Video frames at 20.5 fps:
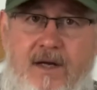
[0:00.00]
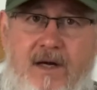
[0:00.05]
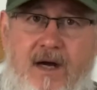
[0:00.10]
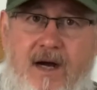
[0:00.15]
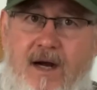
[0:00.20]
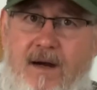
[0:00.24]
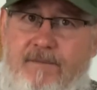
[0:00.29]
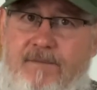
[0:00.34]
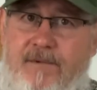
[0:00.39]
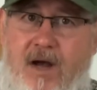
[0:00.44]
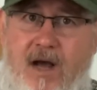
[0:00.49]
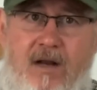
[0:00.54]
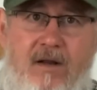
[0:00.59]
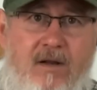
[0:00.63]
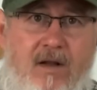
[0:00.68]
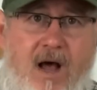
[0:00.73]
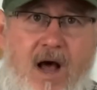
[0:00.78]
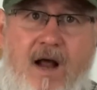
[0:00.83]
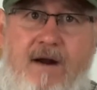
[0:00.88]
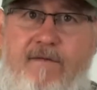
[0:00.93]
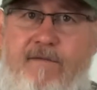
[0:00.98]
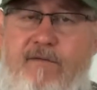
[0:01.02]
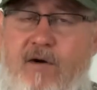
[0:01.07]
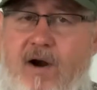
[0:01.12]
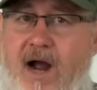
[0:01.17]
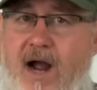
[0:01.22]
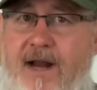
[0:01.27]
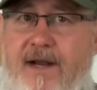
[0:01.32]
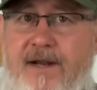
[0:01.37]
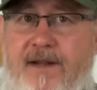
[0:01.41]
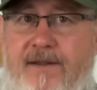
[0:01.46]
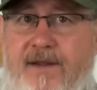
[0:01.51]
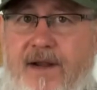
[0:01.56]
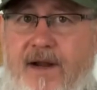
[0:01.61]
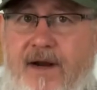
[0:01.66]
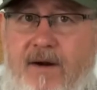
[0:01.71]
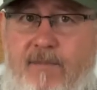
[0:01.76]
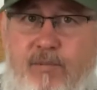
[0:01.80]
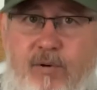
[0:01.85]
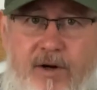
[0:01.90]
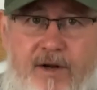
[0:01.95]
not a lot of variety
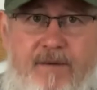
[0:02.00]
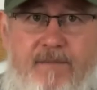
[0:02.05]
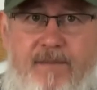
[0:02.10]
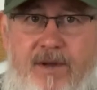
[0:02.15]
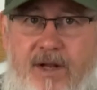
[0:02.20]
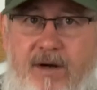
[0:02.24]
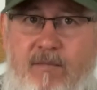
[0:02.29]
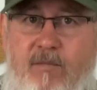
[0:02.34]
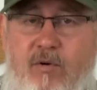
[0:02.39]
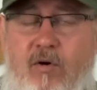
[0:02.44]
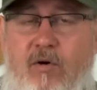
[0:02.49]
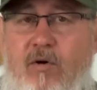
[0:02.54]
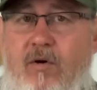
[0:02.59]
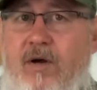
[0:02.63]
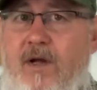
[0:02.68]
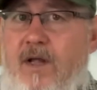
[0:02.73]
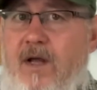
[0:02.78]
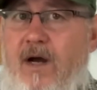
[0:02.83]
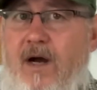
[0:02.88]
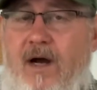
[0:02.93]
there, pretty minimal.